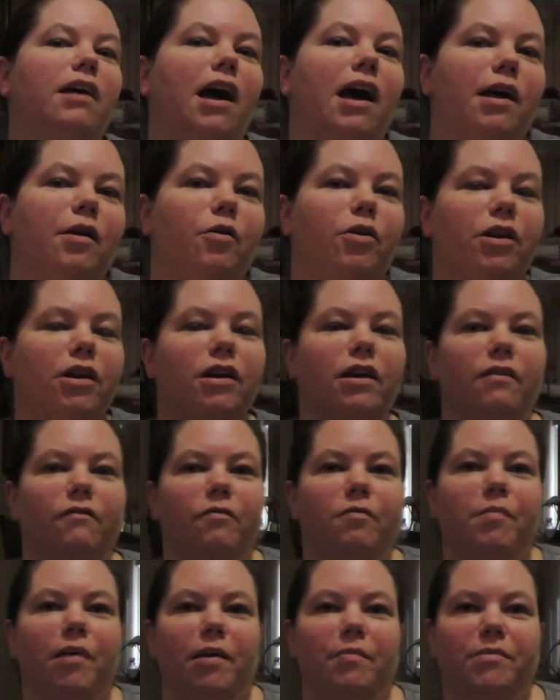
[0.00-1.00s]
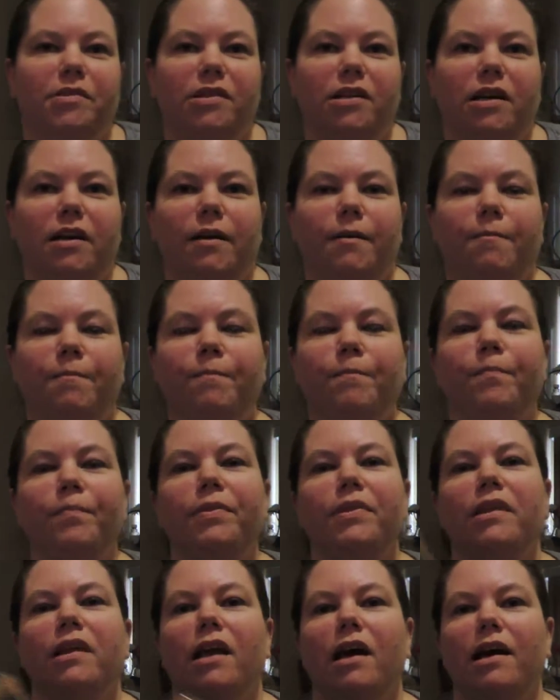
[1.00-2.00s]
I ordered it from Amazon,
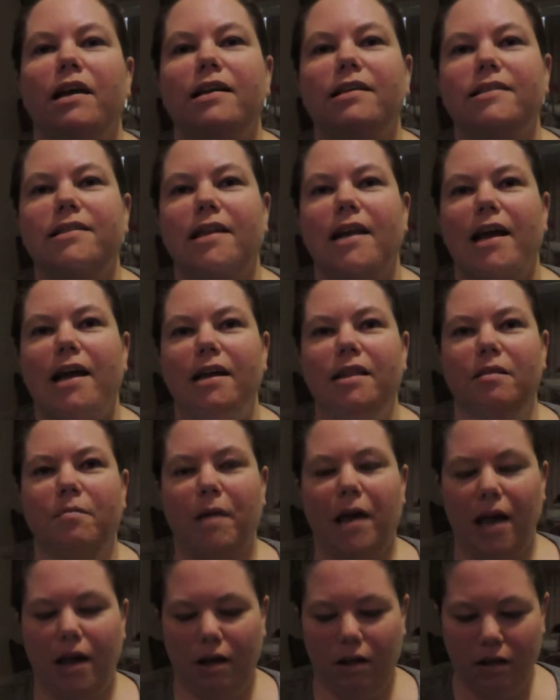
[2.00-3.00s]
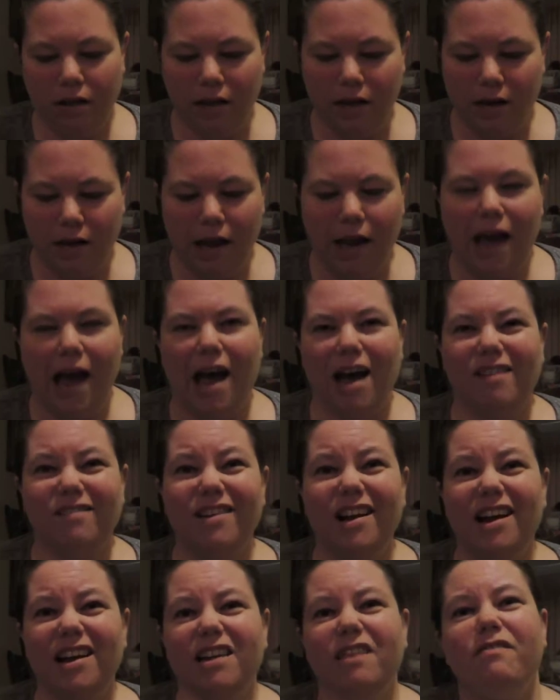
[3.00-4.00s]
got it today in the mail.
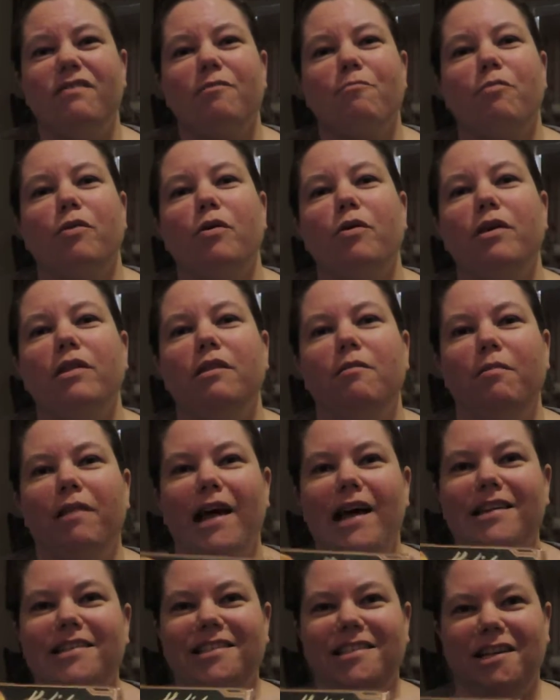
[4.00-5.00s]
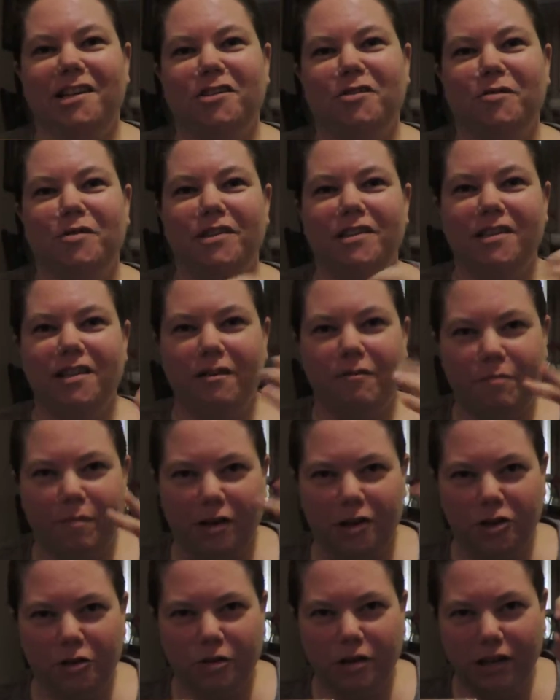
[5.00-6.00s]
Have not even broken the plastic, so we're going to see if
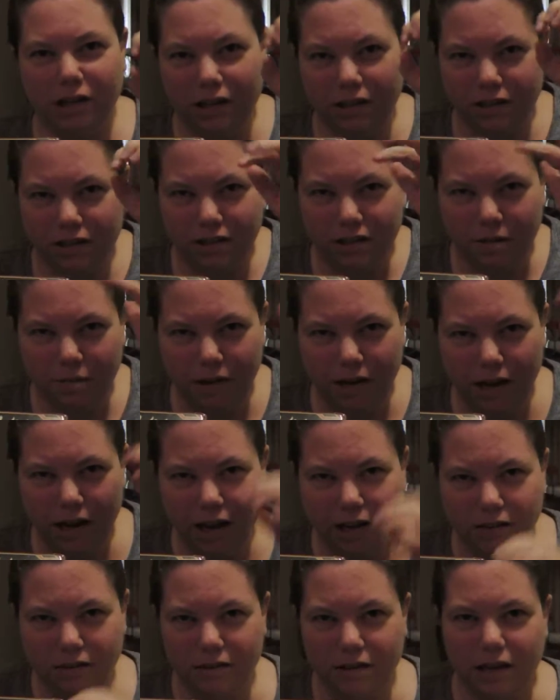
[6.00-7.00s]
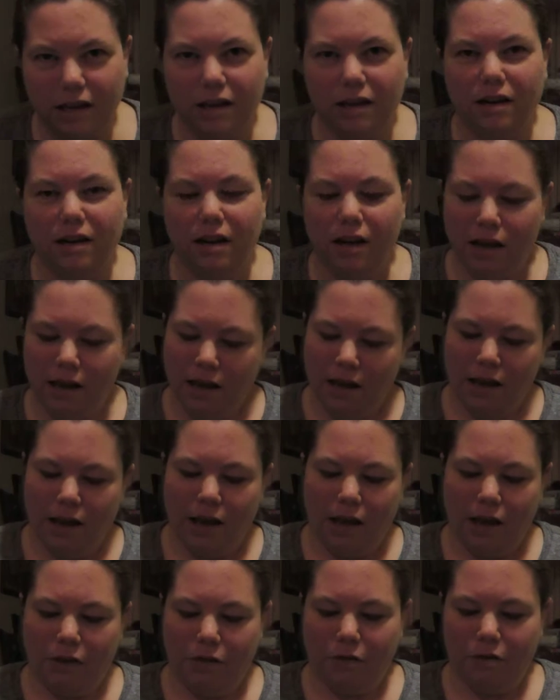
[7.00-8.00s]
my short little stubby nails can
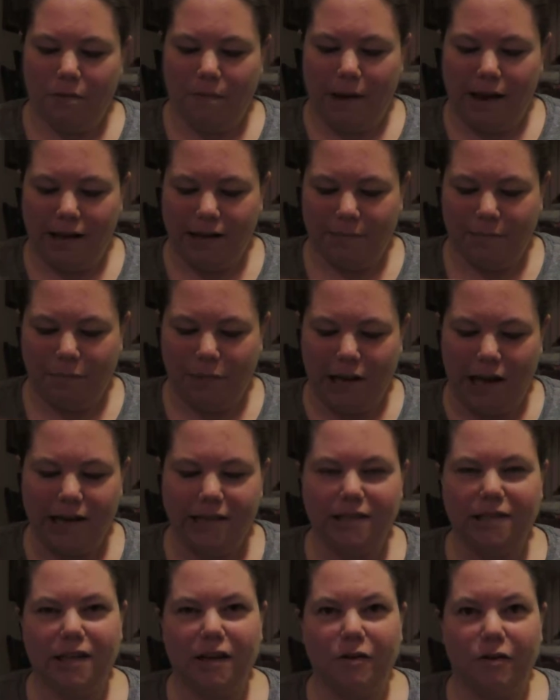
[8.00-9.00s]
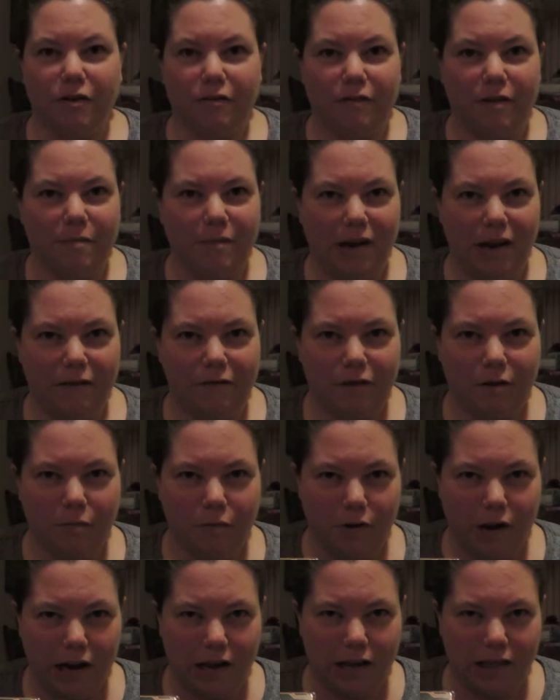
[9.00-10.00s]
get through the plastic, or if I'm going to have to
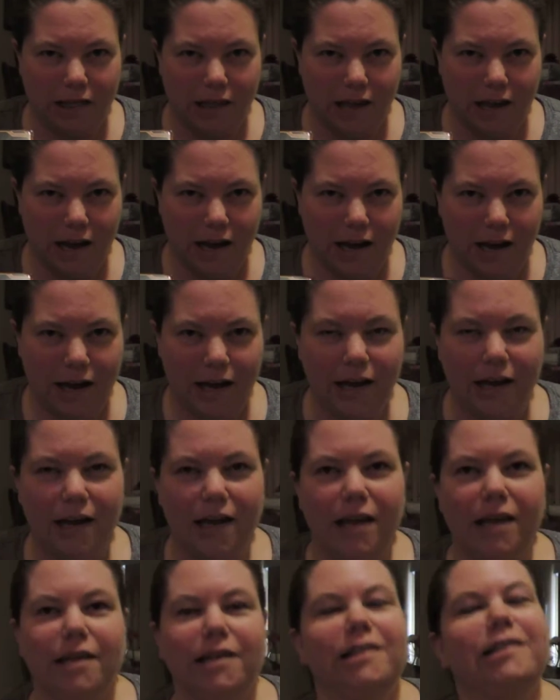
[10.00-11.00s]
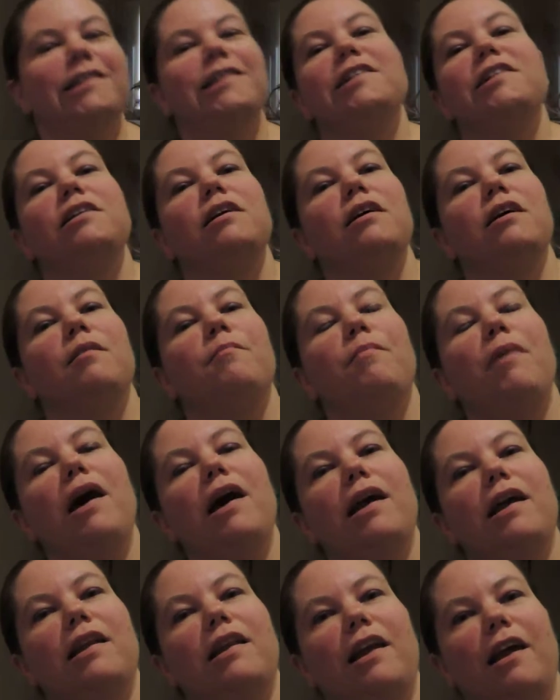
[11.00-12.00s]
break the
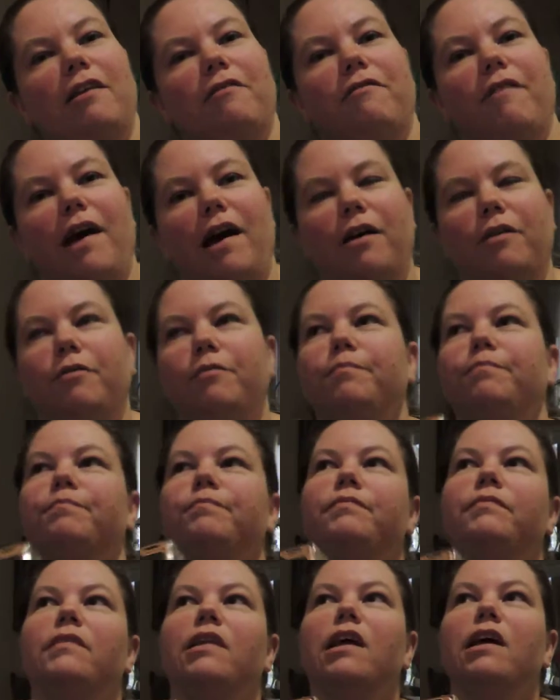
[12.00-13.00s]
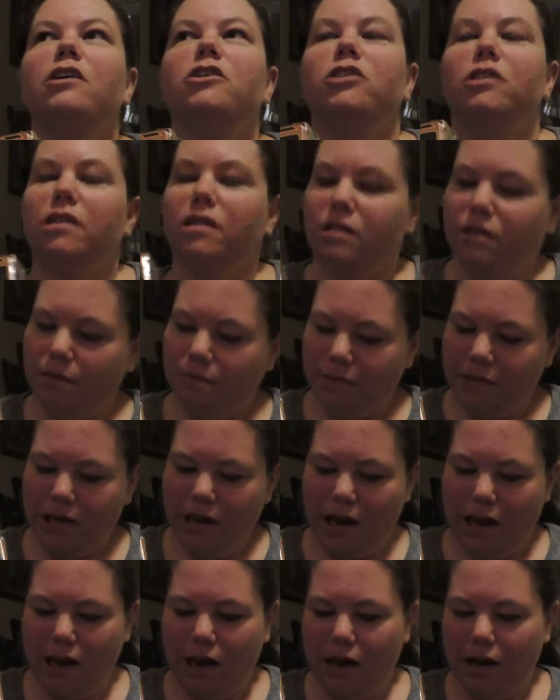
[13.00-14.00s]
pocket knife out. Actually, it seems
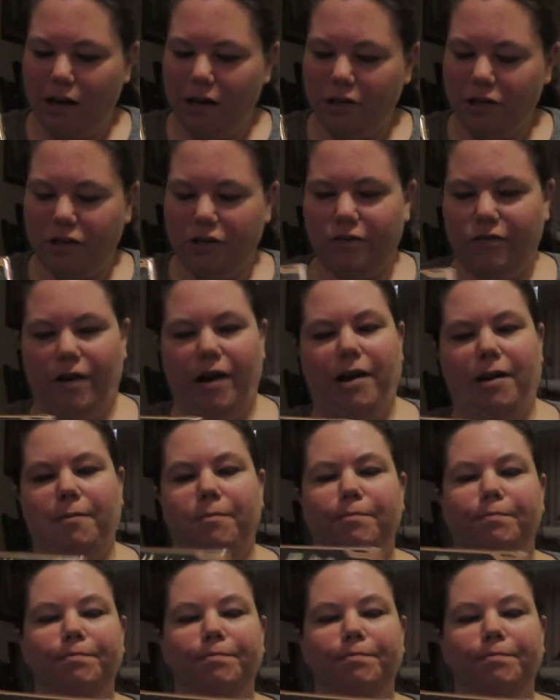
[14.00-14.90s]
like I got it just fine.